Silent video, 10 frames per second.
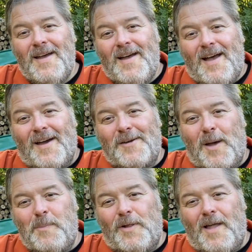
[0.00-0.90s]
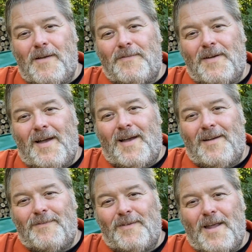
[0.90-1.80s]
a couple
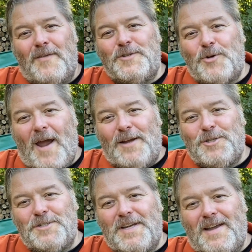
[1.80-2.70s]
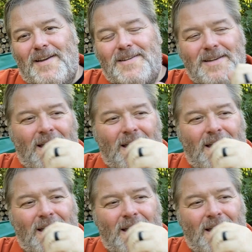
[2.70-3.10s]
of love scratches in it,